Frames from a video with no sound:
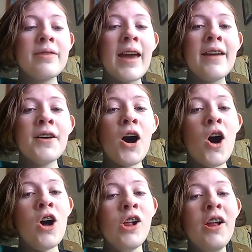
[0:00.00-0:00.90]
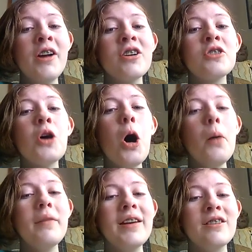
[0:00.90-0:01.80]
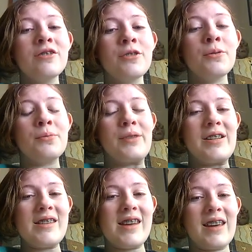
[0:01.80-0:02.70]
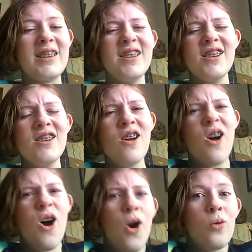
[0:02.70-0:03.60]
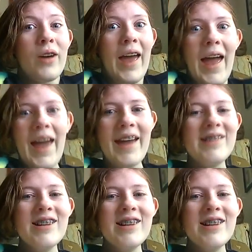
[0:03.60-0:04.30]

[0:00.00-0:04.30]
They all call me a lunatic. Okay,